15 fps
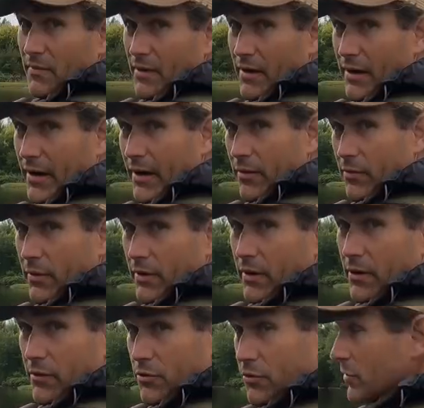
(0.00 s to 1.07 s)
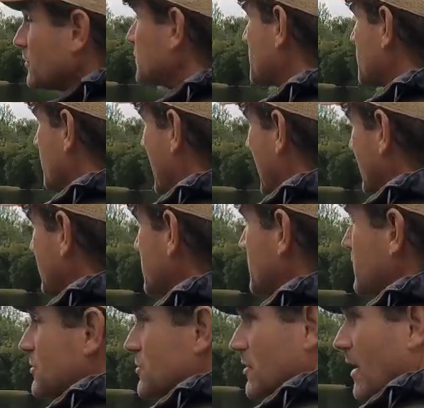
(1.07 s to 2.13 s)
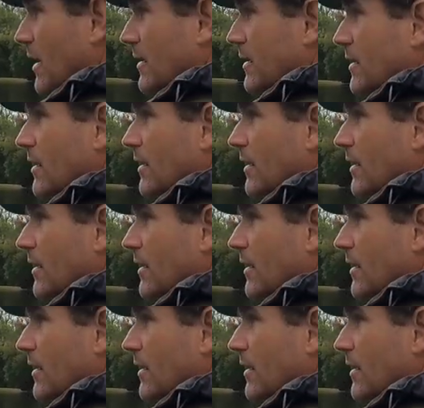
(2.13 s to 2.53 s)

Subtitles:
Alright, we're cruising back to the truck.